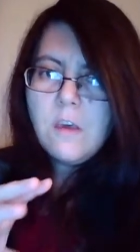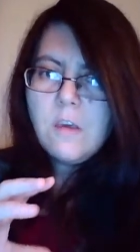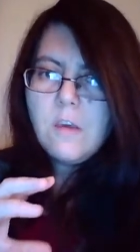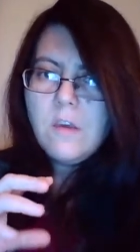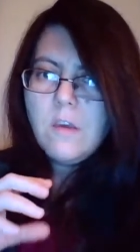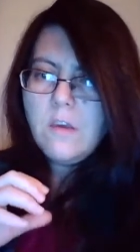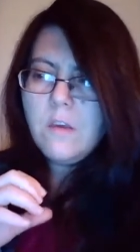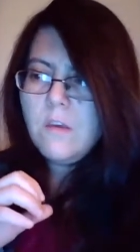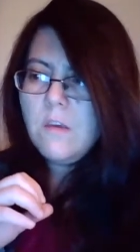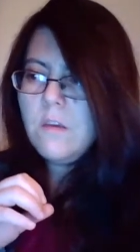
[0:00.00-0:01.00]

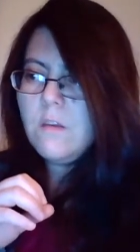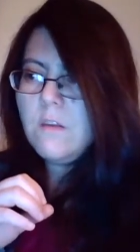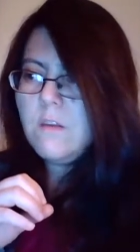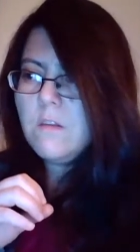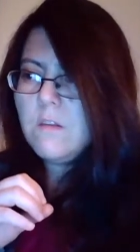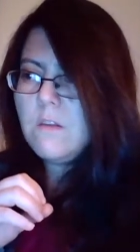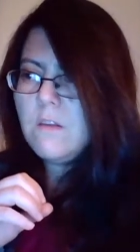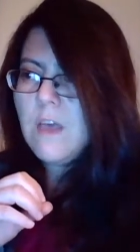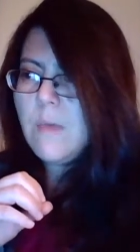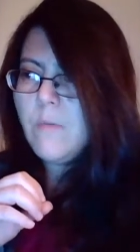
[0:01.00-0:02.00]
the
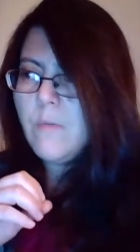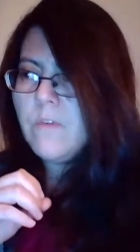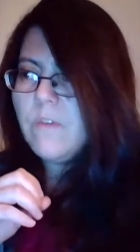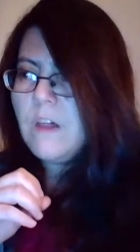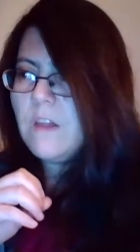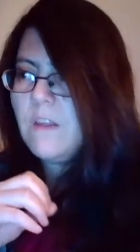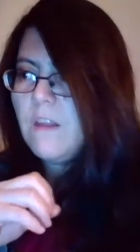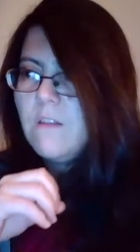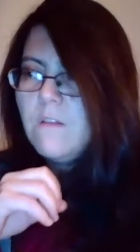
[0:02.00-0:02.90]
type of personality